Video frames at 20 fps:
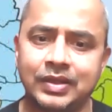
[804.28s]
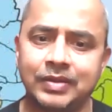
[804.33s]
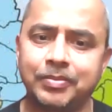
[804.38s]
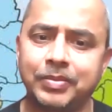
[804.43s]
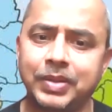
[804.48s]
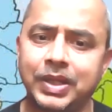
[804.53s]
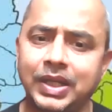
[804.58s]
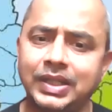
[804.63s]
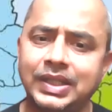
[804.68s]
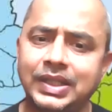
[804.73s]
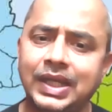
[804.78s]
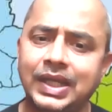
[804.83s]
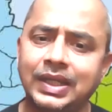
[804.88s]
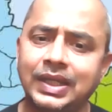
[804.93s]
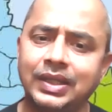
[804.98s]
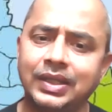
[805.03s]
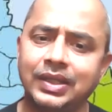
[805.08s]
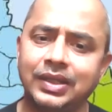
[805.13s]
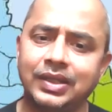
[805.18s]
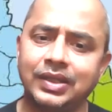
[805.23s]
But
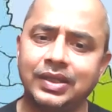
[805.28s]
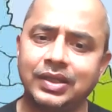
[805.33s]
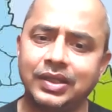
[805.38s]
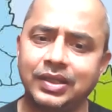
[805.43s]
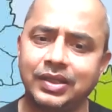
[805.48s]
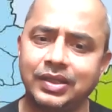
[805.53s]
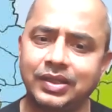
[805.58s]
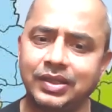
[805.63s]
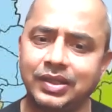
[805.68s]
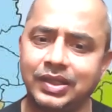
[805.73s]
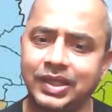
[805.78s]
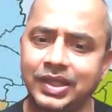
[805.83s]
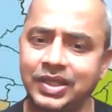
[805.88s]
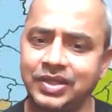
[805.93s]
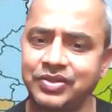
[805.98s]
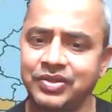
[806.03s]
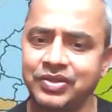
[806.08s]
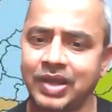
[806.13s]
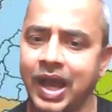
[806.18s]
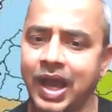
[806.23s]
then,
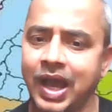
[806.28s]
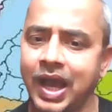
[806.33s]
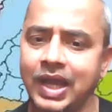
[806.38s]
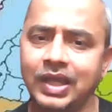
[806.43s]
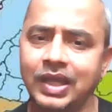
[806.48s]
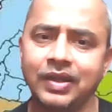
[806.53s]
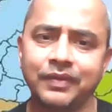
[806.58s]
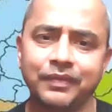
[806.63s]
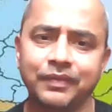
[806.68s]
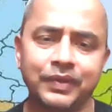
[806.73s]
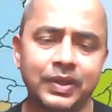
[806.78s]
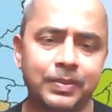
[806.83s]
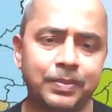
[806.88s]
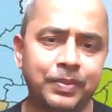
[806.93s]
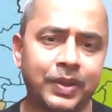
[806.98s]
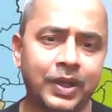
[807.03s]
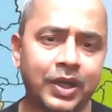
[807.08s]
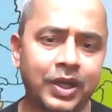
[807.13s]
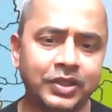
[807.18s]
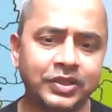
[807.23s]
is high-level
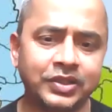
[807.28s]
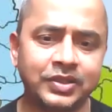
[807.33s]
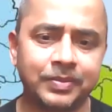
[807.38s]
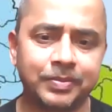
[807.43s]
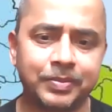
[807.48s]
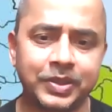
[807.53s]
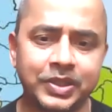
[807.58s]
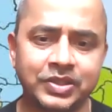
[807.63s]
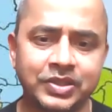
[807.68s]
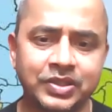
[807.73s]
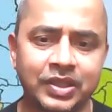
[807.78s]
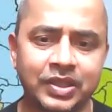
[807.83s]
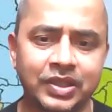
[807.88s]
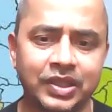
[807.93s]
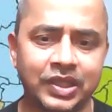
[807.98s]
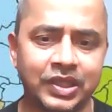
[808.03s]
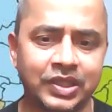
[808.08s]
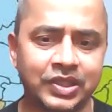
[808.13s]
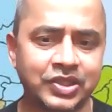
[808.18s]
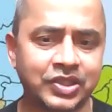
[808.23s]
participation
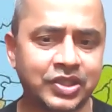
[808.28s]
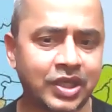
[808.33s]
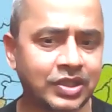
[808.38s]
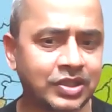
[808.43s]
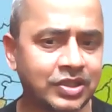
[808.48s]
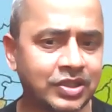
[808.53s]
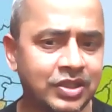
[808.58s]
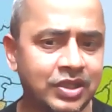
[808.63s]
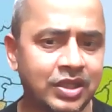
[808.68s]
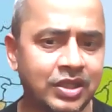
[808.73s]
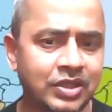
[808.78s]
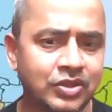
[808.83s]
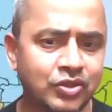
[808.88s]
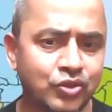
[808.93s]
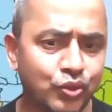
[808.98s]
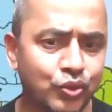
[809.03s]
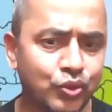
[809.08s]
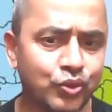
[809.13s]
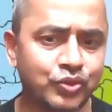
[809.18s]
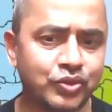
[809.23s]
in such
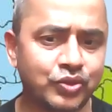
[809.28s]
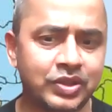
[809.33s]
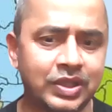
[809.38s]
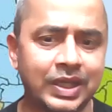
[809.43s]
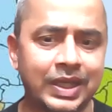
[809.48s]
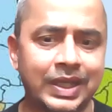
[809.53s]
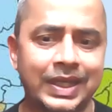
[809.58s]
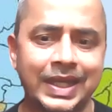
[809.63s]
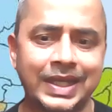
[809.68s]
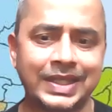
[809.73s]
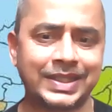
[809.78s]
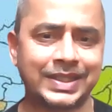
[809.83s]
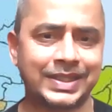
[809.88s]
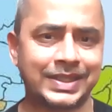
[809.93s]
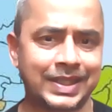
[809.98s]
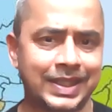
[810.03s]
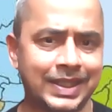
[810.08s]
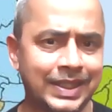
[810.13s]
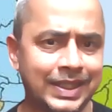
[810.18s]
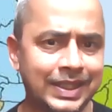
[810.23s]
shows
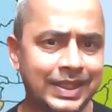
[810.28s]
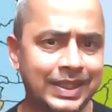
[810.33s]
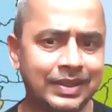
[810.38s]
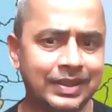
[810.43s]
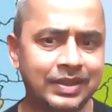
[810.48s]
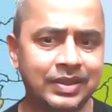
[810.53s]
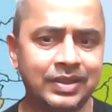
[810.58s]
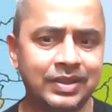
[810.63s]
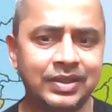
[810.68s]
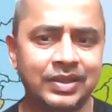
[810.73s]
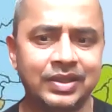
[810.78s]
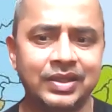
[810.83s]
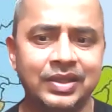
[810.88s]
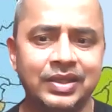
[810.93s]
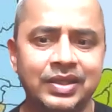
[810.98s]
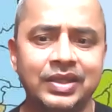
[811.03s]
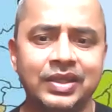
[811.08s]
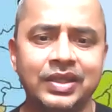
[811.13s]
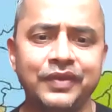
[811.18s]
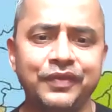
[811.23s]
necessary,
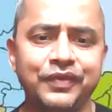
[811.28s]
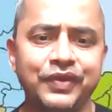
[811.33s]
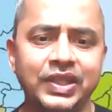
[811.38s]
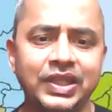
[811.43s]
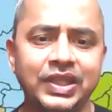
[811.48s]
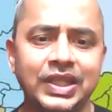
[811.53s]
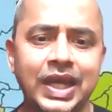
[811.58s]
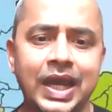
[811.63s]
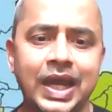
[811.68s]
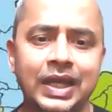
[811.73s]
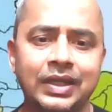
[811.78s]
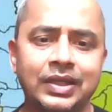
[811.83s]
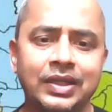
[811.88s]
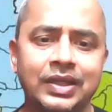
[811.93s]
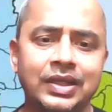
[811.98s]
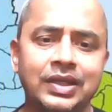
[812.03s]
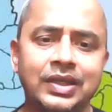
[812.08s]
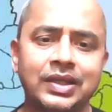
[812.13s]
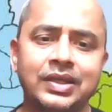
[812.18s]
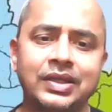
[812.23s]
given that
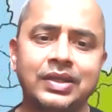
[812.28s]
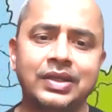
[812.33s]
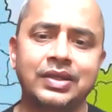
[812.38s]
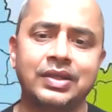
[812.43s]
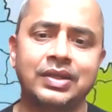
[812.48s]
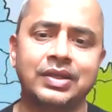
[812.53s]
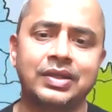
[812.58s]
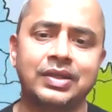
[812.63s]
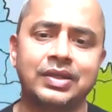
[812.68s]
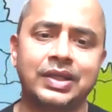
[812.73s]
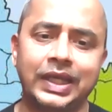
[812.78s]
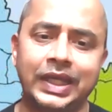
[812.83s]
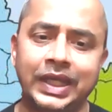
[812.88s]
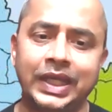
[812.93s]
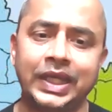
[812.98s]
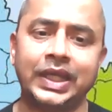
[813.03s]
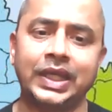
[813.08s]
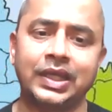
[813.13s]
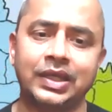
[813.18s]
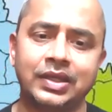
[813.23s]

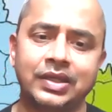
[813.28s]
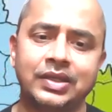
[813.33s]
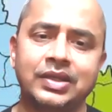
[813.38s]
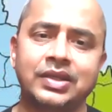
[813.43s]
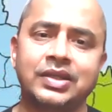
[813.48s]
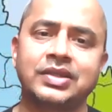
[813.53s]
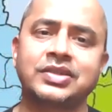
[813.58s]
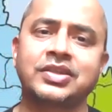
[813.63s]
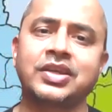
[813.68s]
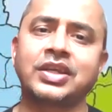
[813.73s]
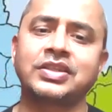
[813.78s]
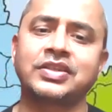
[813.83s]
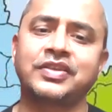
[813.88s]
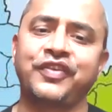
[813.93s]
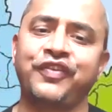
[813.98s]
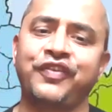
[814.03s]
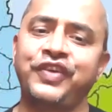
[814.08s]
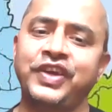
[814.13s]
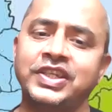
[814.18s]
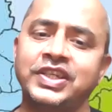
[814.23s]
A, such
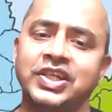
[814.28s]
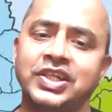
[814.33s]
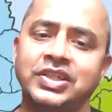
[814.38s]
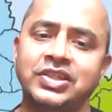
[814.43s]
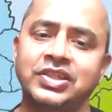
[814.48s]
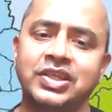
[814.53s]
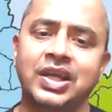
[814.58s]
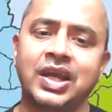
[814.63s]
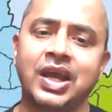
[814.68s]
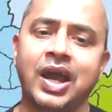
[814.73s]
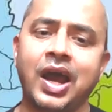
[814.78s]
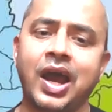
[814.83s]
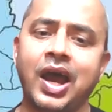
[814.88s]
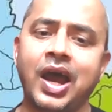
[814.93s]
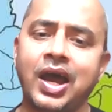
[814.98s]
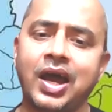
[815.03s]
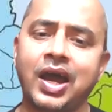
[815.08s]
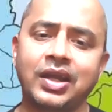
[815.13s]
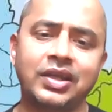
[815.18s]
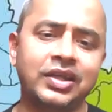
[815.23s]
visits
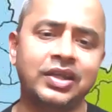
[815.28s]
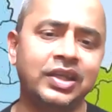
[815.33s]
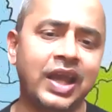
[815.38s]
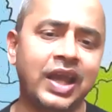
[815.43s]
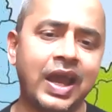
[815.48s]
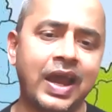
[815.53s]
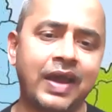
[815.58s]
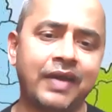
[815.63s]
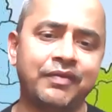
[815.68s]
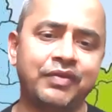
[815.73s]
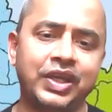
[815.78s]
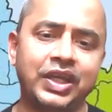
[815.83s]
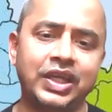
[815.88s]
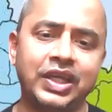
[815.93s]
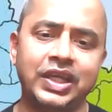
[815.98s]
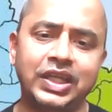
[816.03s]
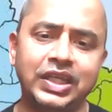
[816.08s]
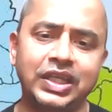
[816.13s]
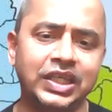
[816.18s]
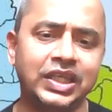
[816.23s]
hardly have
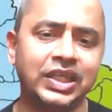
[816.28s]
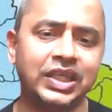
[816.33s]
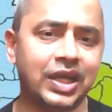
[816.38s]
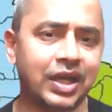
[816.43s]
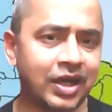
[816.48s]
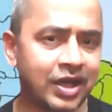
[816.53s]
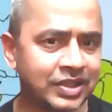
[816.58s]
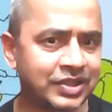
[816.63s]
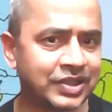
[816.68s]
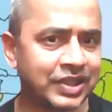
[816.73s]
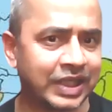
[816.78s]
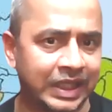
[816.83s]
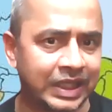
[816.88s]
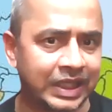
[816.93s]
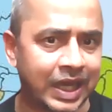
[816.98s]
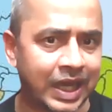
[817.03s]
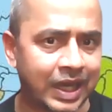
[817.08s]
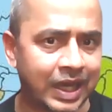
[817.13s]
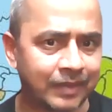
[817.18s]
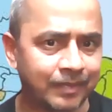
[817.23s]
any
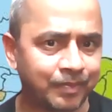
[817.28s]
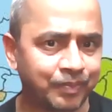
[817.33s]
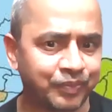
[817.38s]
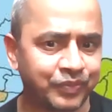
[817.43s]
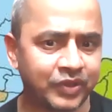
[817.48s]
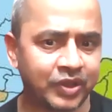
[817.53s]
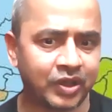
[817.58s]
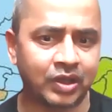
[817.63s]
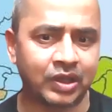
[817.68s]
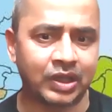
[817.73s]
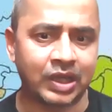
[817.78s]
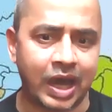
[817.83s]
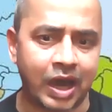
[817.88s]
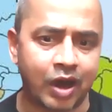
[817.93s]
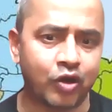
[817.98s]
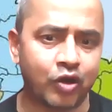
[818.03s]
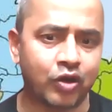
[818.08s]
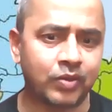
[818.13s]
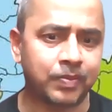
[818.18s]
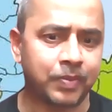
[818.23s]
agenda on
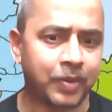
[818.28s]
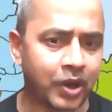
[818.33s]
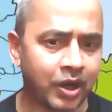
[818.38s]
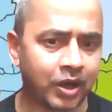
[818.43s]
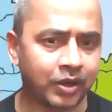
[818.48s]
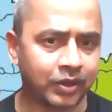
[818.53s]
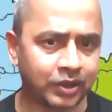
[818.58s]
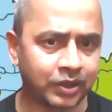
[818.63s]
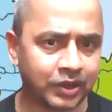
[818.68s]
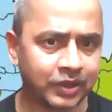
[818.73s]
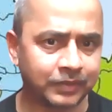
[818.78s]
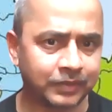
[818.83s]
our part,